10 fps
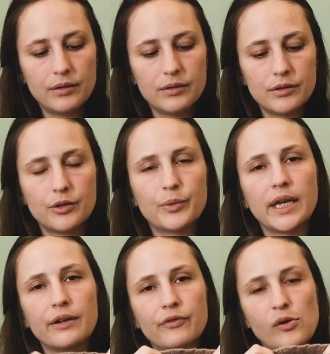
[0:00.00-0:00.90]
so we
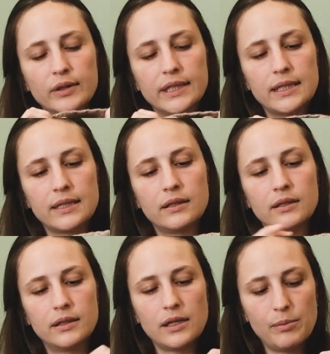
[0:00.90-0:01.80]
can fold it
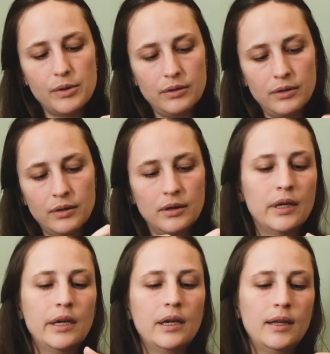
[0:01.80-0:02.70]
double.
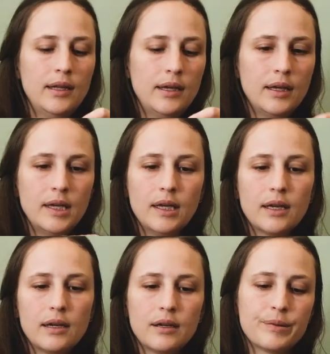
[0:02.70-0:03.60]

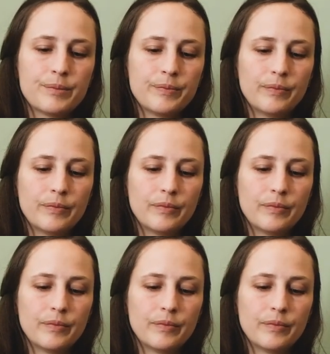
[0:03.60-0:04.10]
And